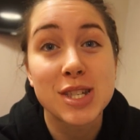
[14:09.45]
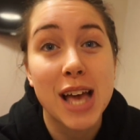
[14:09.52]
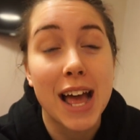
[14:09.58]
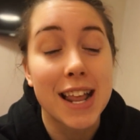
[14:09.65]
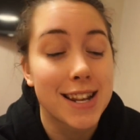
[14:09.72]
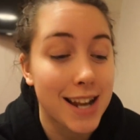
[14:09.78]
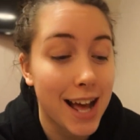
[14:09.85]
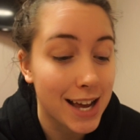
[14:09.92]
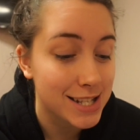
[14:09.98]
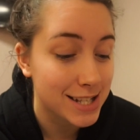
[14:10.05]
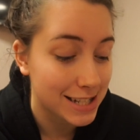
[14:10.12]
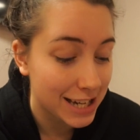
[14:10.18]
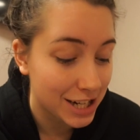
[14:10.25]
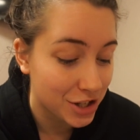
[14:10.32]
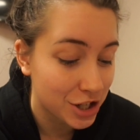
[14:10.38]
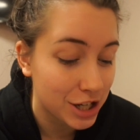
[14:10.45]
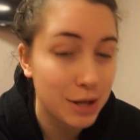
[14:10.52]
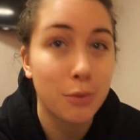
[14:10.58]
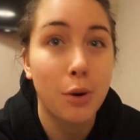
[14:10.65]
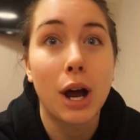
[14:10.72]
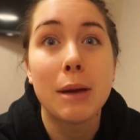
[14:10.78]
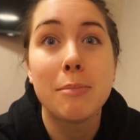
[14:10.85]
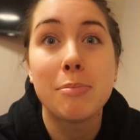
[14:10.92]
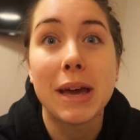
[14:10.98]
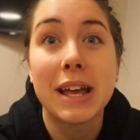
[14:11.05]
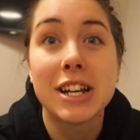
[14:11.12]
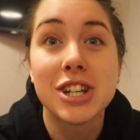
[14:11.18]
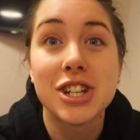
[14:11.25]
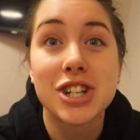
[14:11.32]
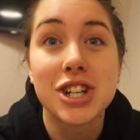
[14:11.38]
That is literally what I
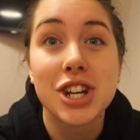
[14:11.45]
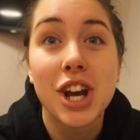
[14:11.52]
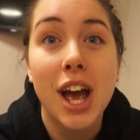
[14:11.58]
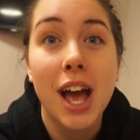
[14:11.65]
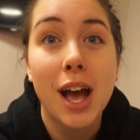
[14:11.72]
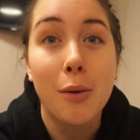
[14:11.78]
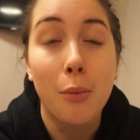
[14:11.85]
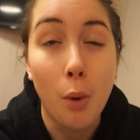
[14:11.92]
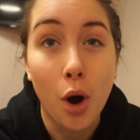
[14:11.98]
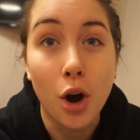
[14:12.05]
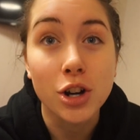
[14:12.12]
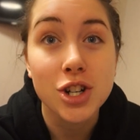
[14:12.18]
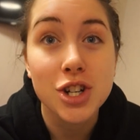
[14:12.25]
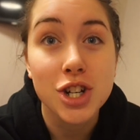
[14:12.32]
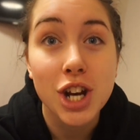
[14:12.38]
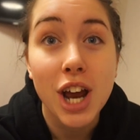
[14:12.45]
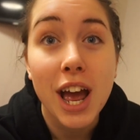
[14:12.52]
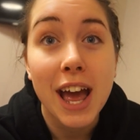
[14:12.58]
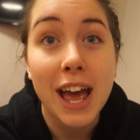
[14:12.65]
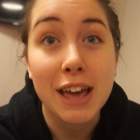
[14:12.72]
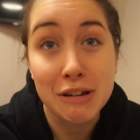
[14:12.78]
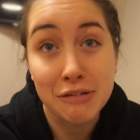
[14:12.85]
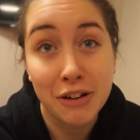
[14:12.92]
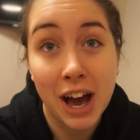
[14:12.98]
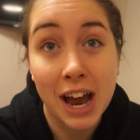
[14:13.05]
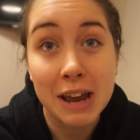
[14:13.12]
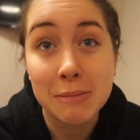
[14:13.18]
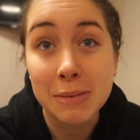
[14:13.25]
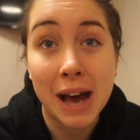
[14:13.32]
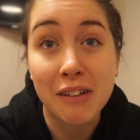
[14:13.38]
binge watch if I
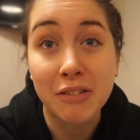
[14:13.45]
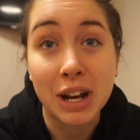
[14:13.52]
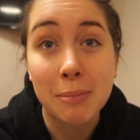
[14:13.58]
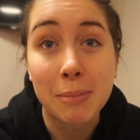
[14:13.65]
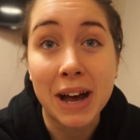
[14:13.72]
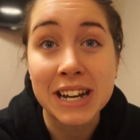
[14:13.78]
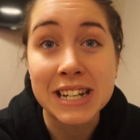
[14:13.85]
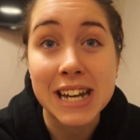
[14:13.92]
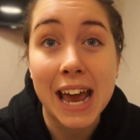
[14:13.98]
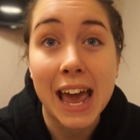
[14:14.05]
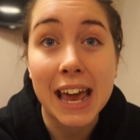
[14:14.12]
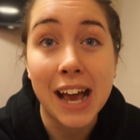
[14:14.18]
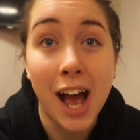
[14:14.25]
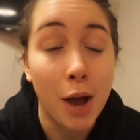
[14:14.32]
am having a bad day.